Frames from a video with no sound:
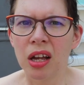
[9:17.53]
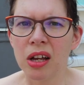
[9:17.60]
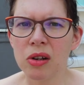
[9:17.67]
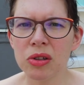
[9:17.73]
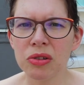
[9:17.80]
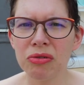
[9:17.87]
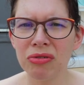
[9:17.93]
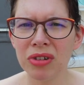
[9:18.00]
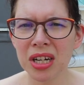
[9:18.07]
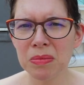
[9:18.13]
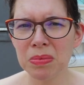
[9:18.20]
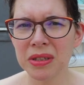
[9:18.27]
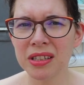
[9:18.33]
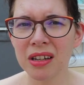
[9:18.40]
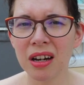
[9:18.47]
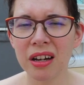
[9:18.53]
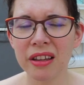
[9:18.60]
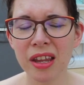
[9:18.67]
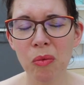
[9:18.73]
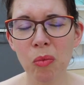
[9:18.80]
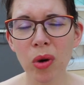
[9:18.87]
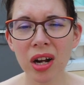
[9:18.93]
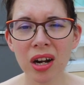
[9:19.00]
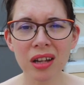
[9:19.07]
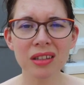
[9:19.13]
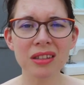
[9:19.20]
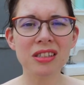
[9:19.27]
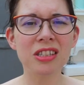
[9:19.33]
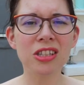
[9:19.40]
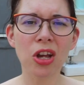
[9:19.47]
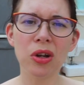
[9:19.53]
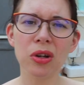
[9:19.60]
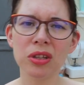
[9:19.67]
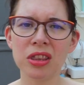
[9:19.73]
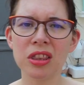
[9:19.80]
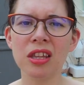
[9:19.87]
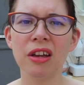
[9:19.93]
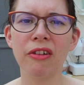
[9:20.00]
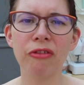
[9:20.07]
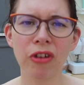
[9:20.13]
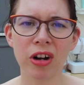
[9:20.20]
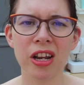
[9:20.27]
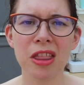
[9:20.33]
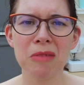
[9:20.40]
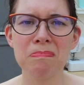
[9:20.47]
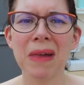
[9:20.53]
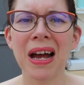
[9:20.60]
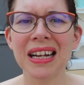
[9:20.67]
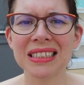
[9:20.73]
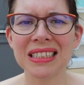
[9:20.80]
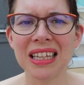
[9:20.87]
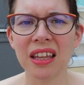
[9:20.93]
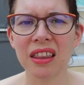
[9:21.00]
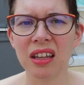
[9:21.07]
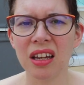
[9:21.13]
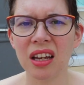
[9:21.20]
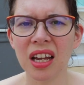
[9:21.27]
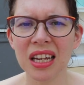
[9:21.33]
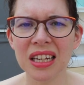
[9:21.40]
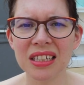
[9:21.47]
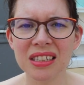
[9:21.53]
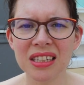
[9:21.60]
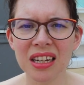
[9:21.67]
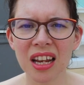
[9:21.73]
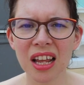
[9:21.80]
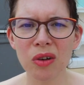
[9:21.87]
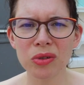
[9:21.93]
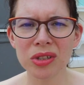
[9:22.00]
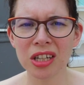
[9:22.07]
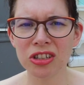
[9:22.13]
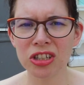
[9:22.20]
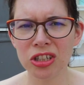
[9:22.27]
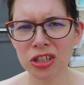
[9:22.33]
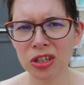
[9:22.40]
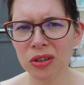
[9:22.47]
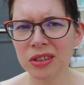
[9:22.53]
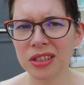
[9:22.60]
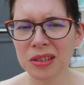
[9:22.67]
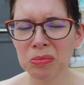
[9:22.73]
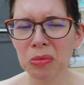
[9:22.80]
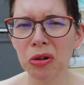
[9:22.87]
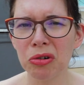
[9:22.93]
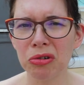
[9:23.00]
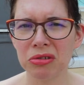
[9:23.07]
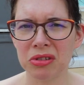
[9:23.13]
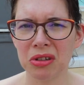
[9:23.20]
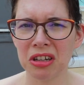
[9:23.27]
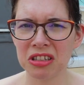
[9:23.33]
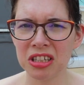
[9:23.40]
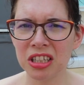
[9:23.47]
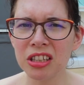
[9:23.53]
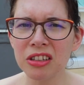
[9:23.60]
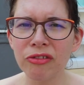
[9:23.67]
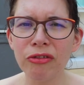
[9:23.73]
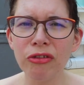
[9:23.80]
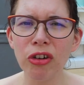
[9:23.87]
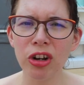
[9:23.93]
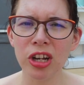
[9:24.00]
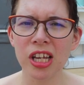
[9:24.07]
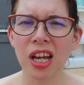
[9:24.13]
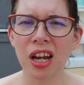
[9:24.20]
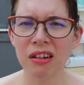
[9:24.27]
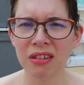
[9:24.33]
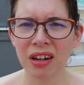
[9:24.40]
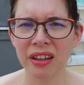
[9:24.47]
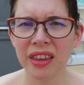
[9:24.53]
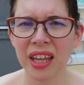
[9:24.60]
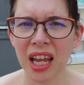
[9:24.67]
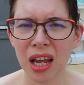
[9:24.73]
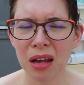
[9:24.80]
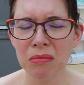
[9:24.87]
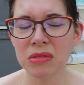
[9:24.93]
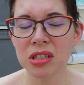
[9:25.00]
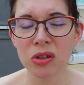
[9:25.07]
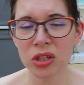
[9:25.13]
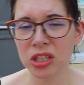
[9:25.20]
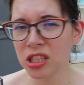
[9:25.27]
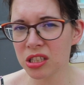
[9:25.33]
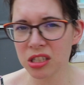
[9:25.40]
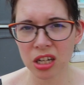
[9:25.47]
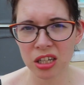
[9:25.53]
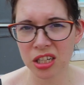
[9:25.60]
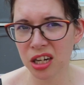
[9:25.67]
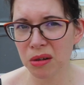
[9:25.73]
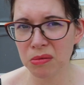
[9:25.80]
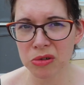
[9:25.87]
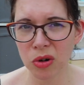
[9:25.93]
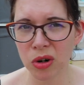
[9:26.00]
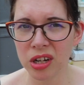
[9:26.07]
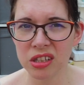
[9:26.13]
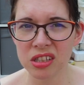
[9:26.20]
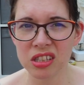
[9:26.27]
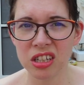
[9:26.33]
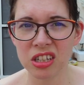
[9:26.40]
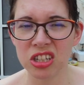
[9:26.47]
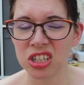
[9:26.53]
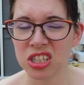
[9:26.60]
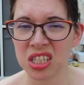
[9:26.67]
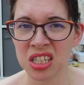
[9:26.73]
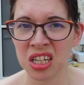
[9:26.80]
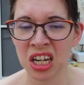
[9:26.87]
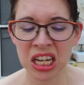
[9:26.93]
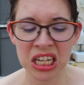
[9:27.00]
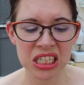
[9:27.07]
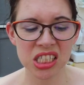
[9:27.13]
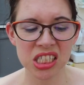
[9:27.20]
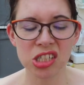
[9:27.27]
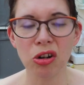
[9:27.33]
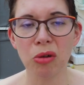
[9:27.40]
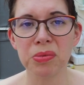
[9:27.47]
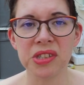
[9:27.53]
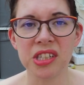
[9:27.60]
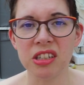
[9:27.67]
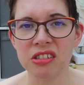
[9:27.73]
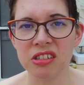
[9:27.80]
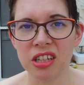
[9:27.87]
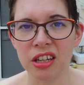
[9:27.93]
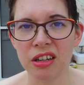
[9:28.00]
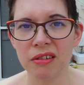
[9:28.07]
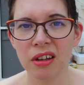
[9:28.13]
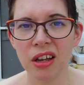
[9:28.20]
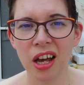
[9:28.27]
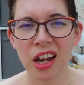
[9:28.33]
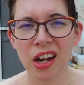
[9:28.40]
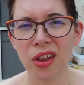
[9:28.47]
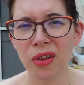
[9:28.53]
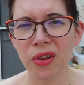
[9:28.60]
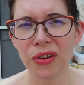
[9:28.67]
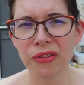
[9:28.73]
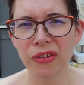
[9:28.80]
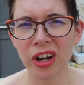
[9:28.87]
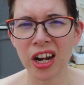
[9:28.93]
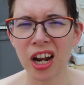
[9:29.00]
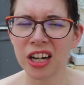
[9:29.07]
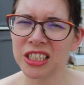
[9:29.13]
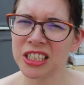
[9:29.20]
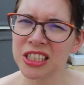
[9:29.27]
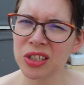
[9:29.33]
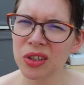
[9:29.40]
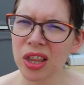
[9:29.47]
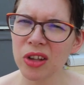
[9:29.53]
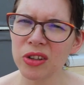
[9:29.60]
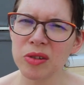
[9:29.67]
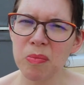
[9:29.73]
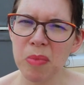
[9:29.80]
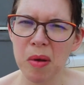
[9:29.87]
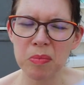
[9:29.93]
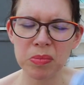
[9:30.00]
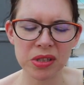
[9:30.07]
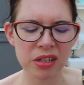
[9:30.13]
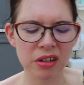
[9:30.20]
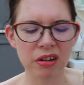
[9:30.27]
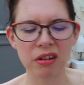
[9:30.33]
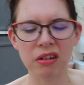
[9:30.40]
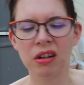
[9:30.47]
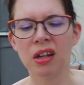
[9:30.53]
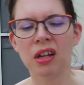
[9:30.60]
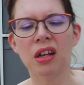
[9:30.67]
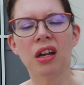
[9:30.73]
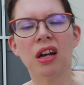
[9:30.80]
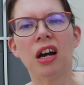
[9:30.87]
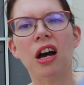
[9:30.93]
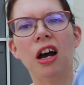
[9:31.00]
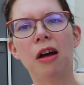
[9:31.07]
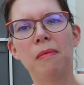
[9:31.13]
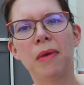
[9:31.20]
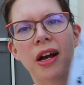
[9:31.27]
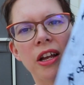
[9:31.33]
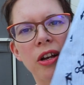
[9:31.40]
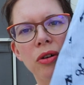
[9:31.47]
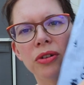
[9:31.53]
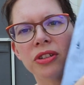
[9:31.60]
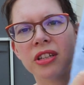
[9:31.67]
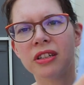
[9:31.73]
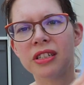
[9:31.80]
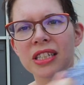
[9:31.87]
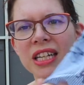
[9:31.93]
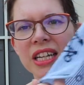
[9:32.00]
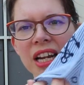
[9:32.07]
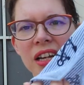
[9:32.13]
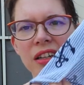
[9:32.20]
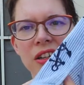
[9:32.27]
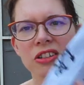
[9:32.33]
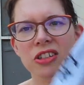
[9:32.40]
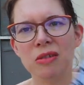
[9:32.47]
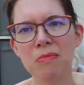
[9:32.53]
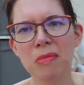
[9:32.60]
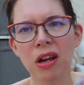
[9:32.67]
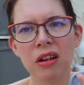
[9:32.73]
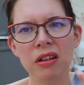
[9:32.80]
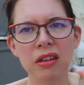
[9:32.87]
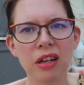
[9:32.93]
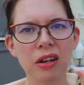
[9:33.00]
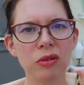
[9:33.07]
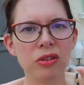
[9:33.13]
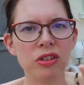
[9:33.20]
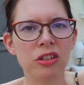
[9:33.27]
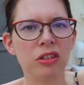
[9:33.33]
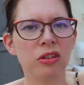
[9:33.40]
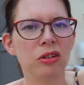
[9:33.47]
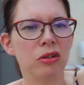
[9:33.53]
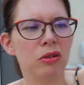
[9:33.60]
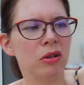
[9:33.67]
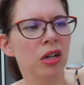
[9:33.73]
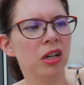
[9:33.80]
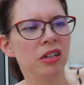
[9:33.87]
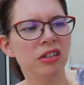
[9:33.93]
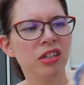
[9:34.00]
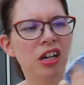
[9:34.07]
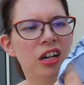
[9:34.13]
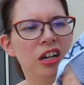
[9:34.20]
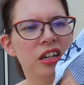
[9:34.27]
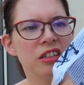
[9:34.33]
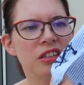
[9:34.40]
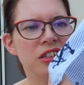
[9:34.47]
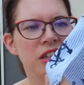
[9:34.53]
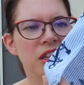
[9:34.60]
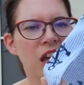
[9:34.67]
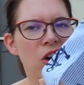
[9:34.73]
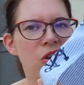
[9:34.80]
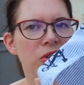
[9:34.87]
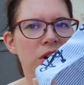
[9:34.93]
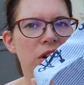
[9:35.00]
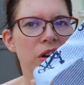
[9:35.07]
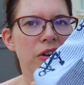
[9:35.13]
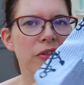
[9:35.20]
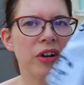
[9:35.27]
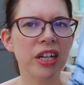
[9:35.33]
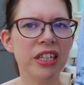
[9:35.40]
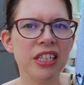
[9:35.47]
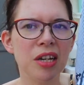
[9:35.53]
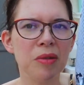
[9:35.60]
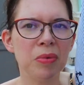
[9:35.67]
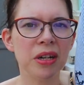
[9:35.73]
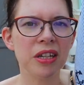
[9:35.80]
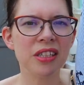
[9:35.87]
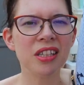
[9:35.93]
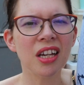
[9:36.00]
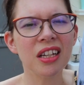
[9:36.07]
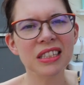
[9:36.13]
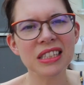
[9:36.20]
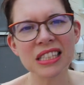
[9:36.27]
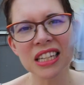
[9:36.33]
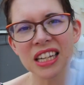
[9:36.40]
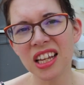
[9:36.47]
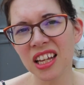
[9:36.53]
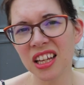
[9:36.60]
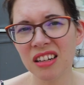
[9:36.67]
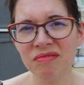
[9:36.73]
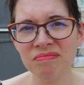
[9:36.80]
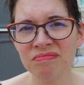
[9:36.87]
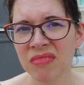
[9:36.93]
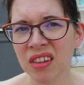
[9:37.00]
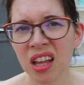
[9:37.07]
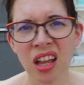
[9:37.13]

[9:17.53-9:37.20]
It was really bizarre and then when I sewed the front and the back together it didn't it was actually too small to actually fully go around the hem so I just turned it up twice and just top stitched it thought that was fine. I just thought that was a bit bizarre. Um, I also did add because she moaned that it was too tight to get on and off I did put a side slit in